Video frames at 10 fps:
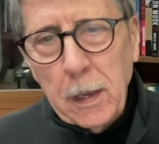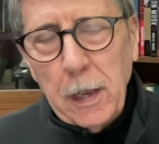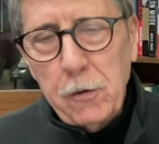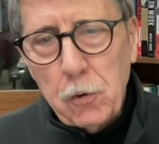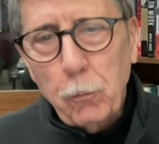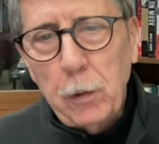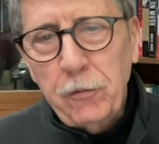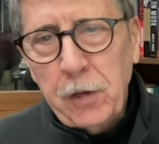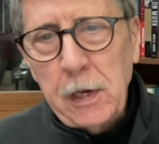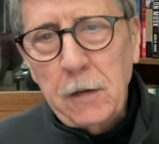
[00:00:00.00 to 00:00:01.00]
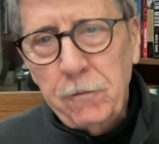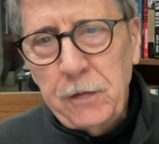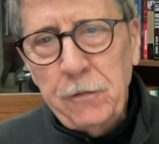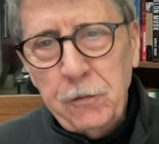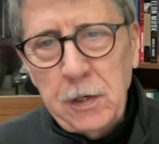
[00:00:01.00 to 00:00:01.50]
and you're risking a
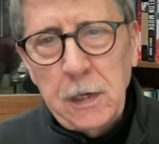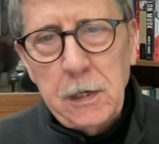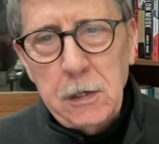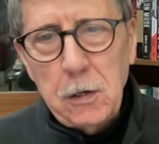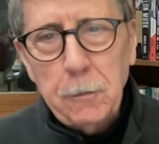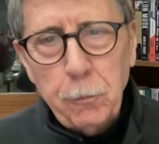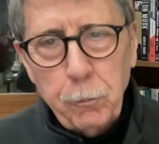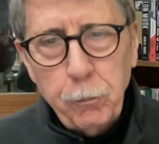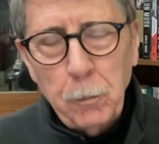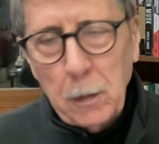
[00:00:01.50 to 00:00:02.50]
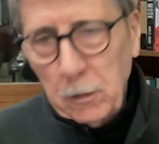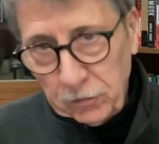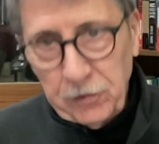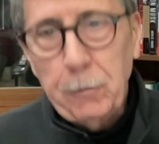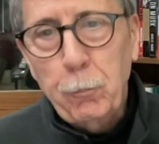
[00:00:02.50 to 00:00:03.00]
15-year
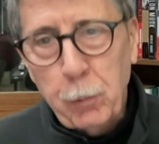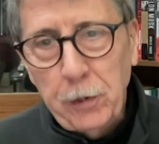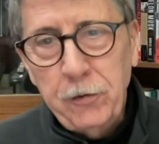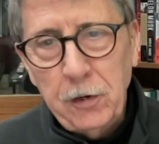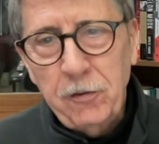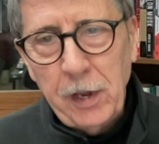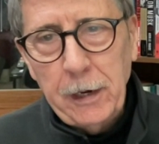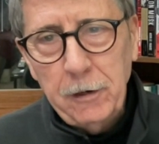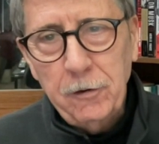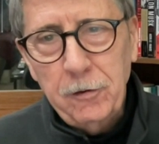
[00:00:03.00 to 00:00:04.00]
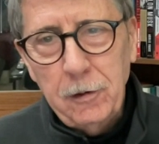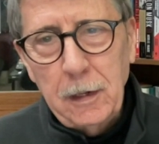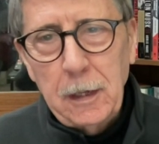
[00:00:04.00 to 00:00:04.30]
prison sentence.